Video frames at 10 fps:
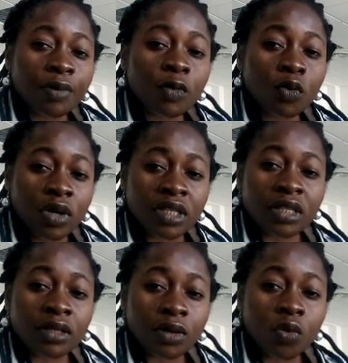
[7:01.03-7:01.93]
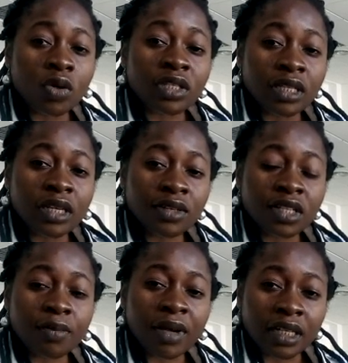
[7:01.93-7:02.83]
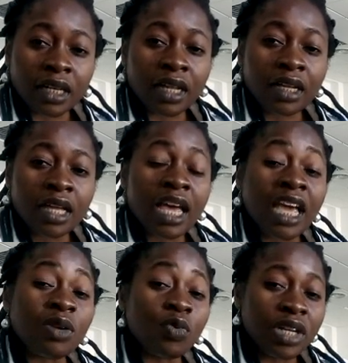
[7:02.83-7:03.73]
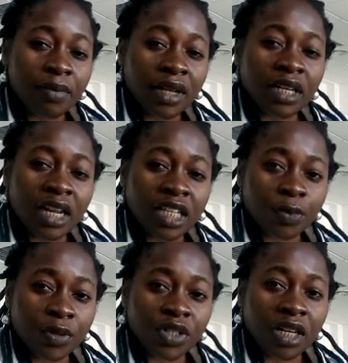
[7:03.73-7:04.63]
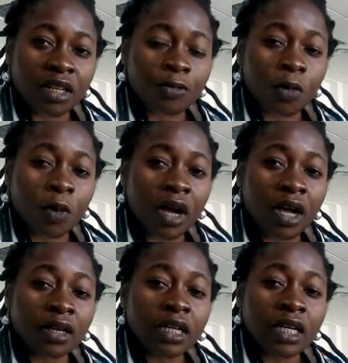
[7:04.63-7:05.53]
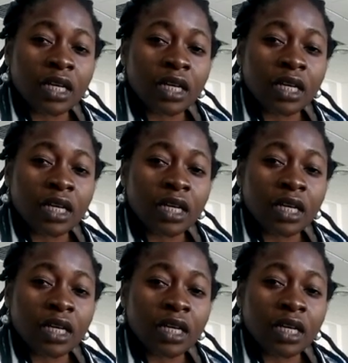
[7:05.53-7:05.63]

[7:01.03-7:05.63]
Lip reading: keep quoting Nelson Mandela and Winnie Mandela especially for her